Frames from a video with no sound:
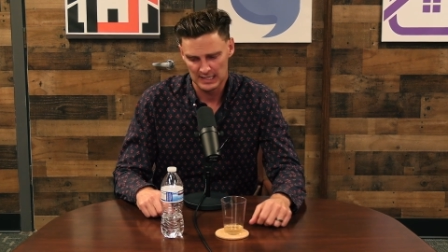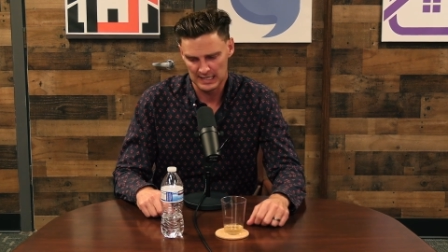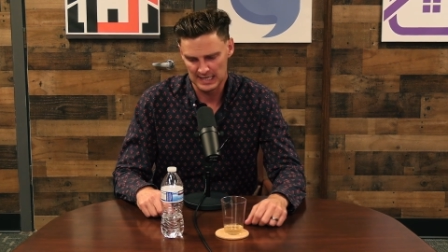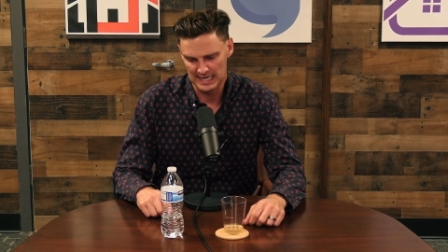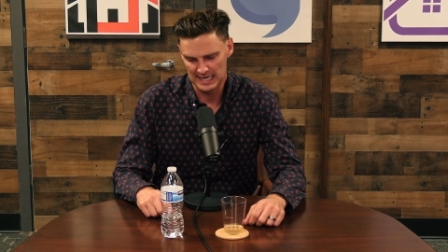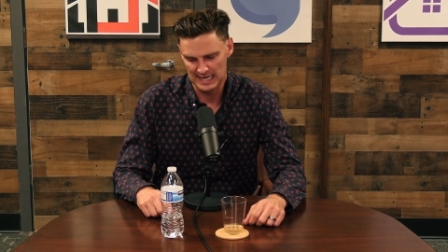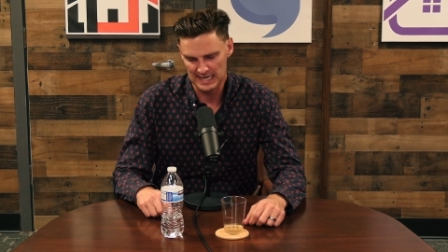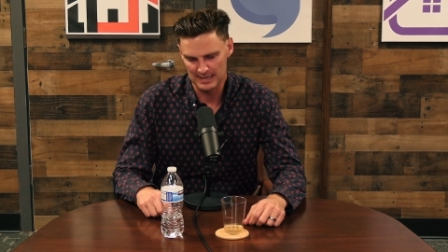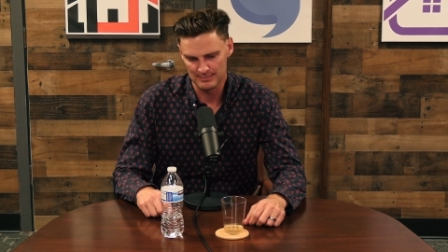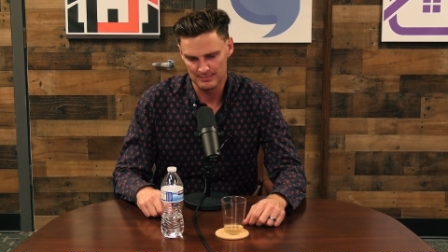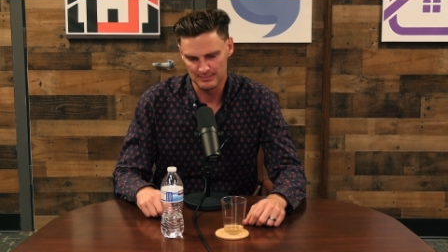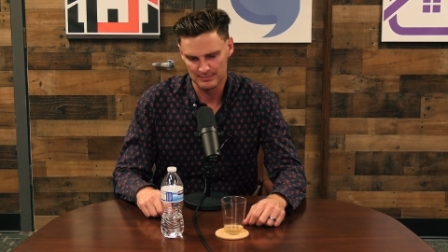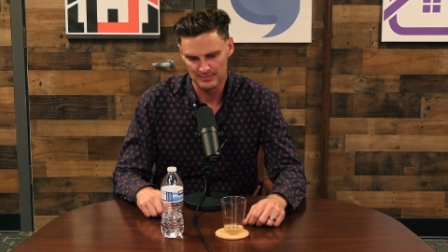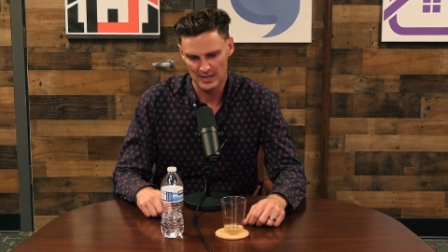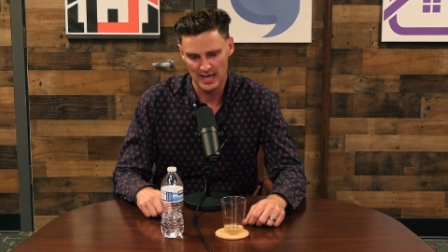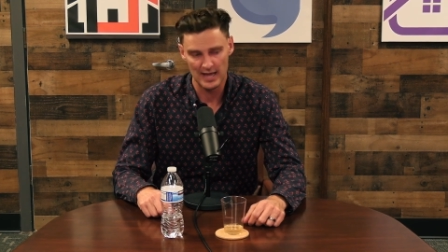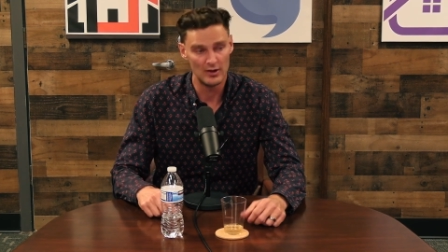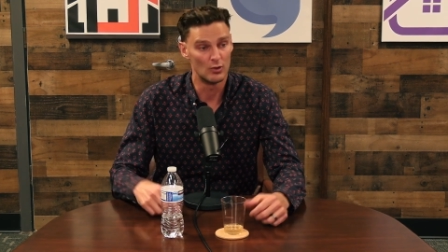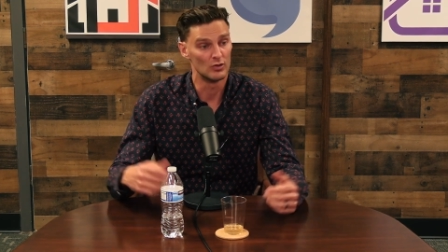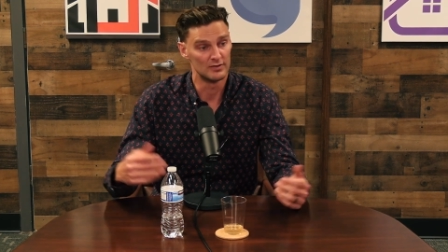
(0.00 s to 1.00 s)
um,
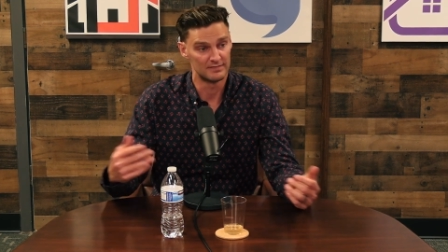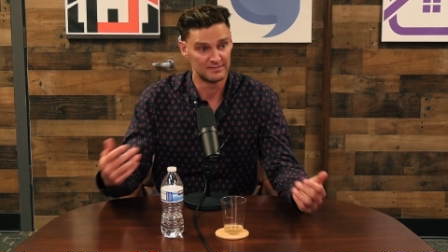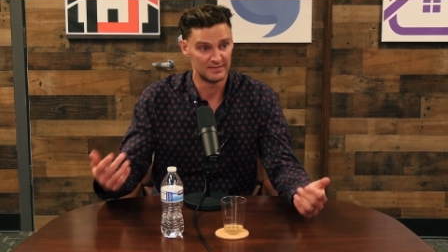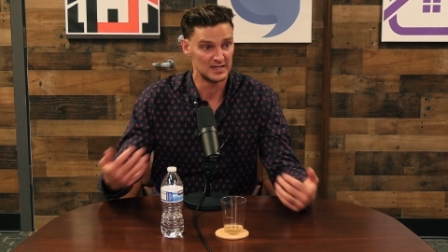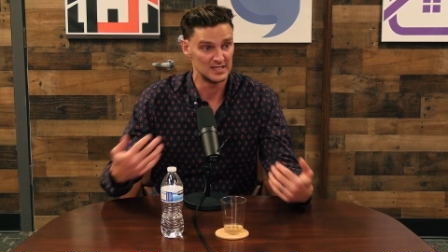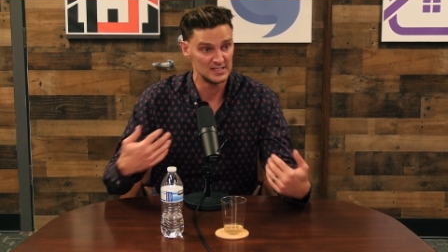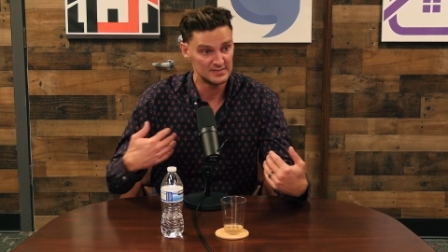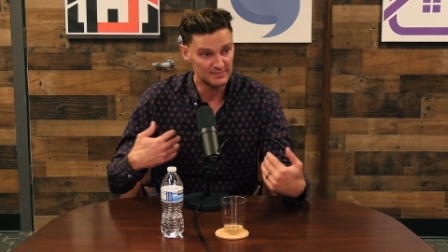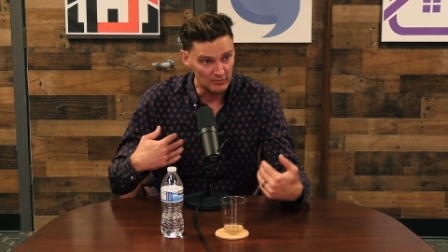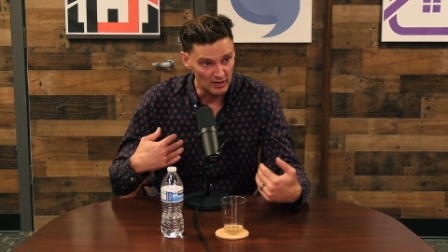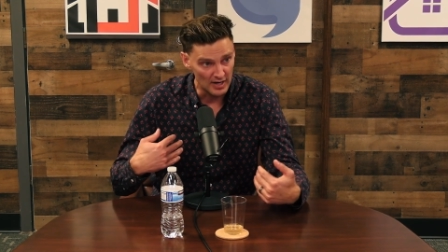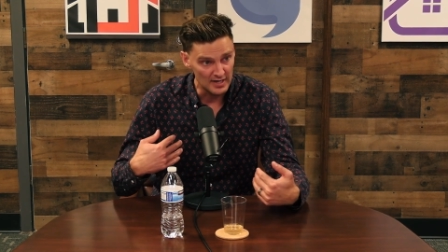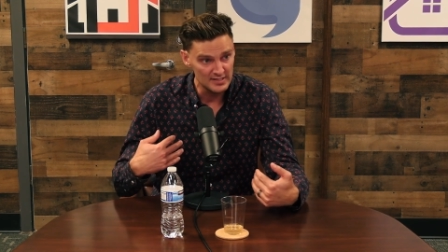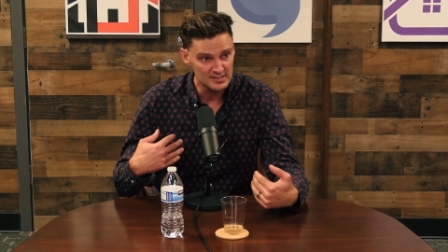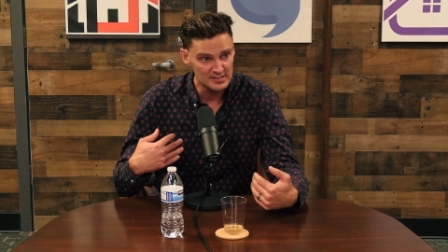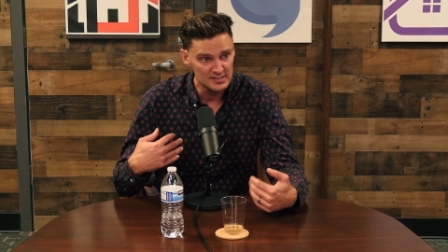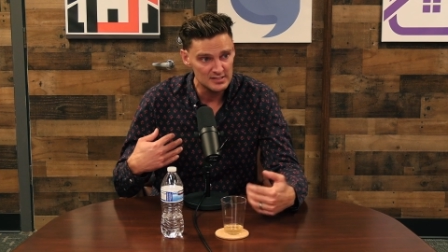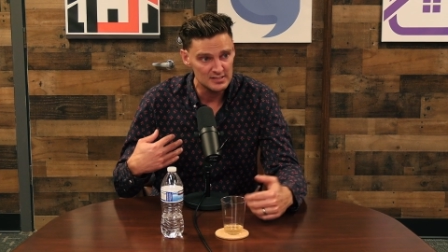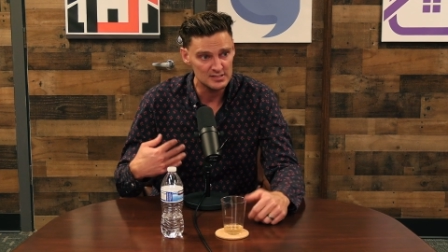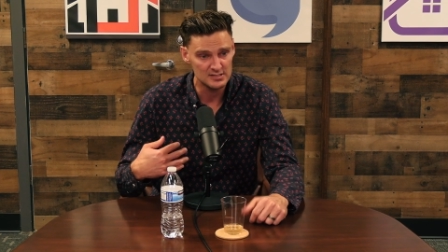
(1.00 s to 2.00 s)
and all the fees for
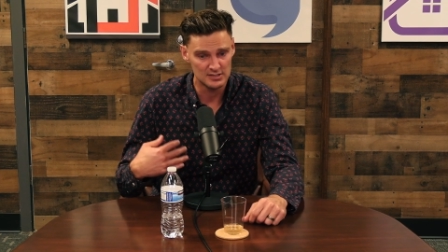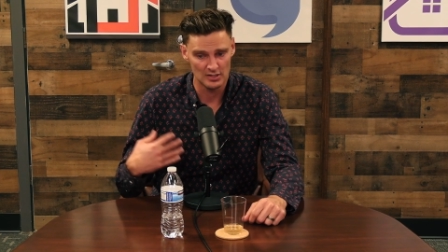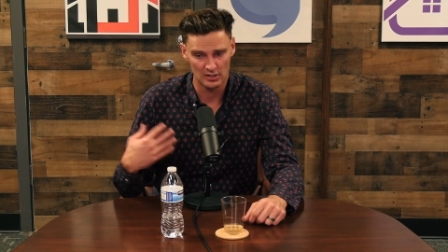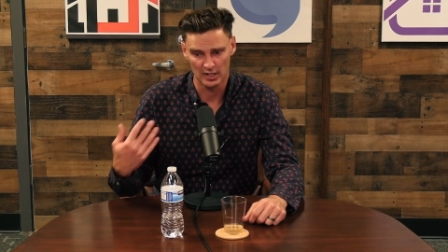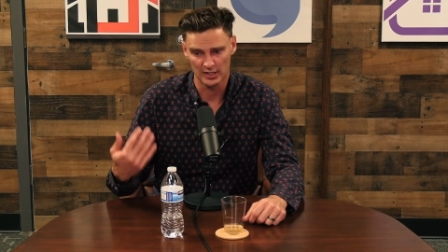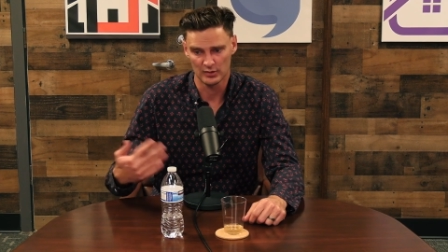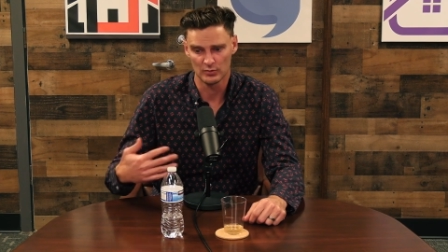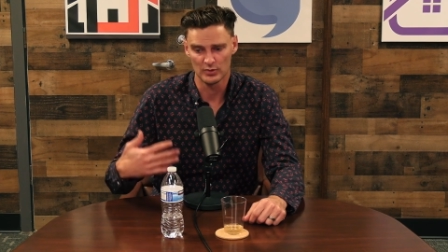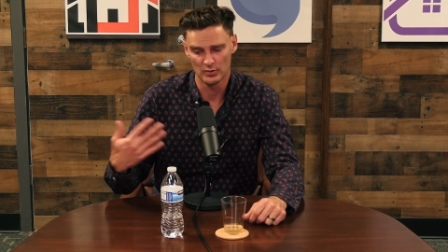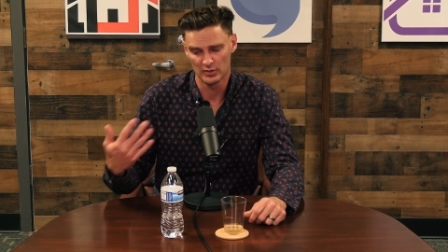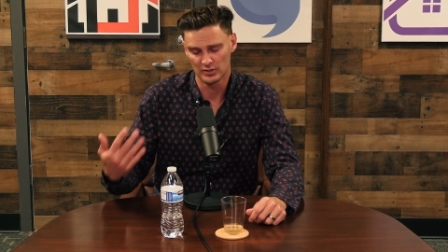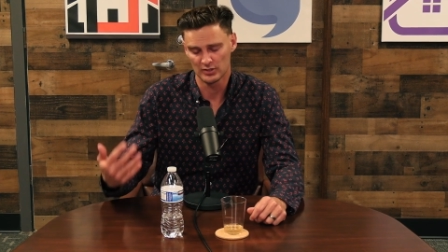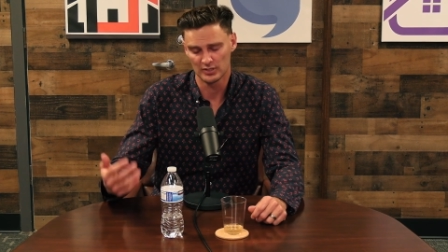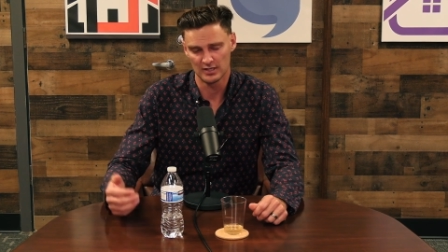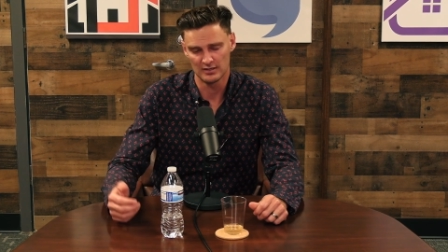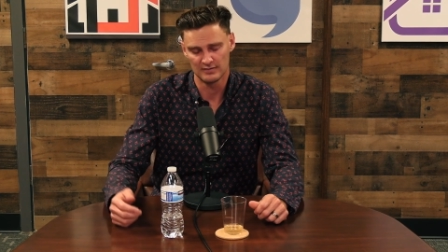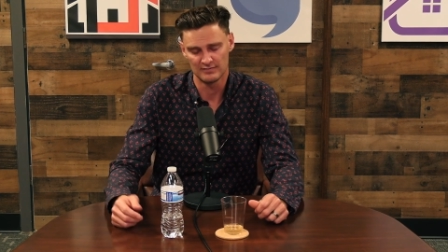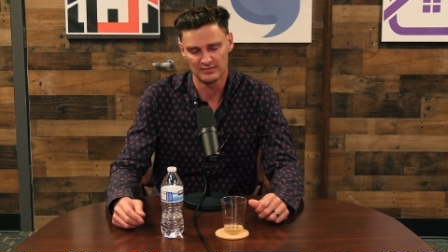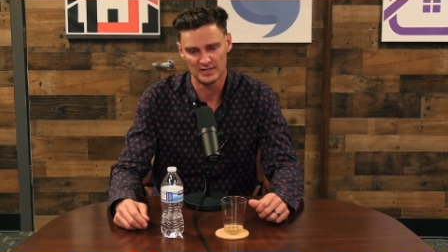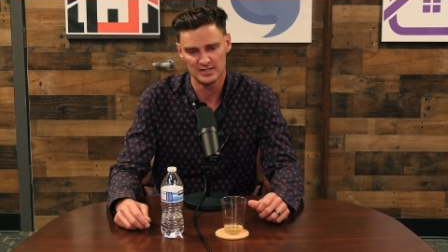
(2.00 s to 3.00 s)
us. So like we weren't going
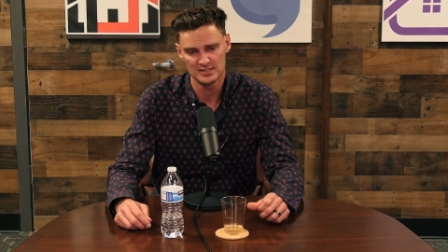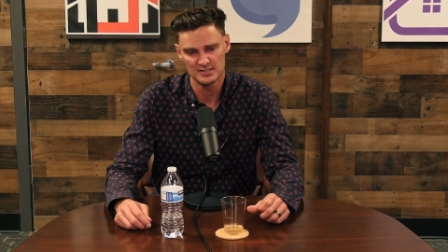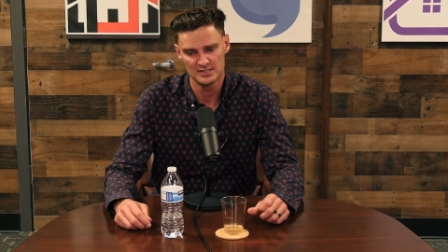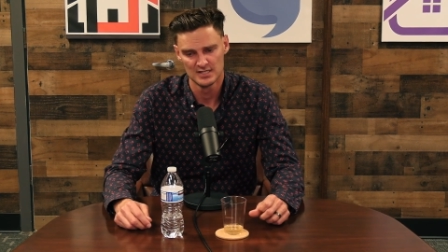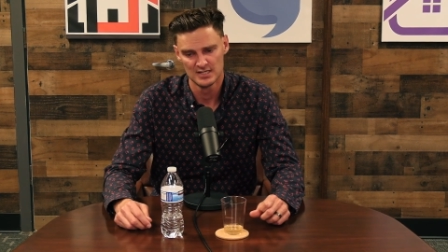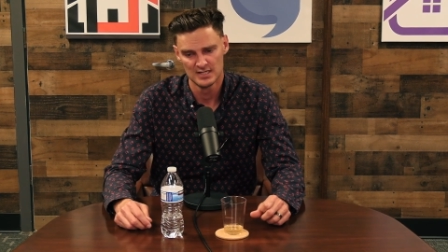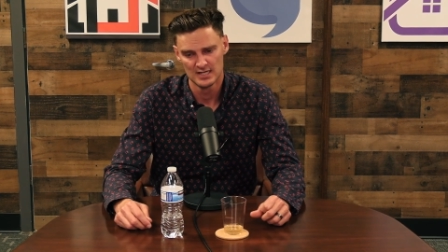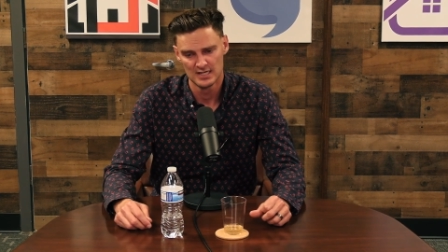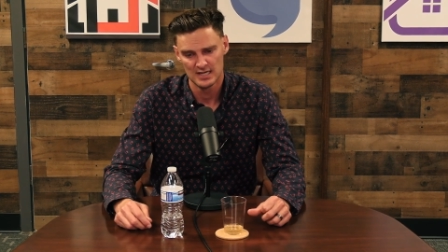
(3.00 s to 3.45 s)
to get any fees.